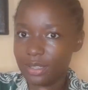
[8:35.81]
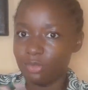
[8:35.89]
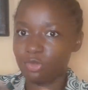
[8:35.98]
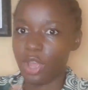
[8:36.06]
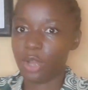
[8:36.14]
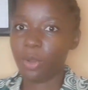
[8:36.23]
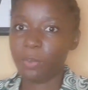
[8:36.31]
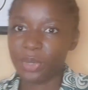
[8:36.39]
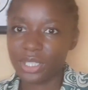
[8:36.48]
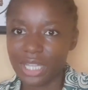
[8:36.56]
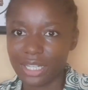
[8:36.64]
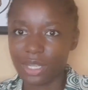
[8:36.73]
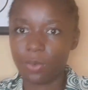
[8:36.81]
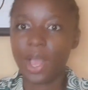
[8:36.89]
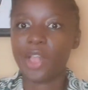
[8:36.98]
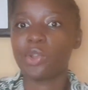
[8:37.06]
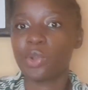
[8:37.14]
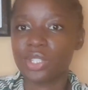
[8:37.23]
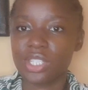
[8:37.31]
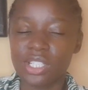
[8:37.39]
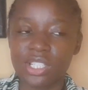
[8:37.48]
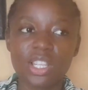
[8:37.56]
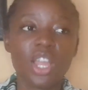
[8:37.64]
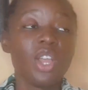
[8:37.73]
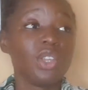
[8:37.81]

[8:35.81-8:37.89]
If you are not pregnant, then why are you not seeing it?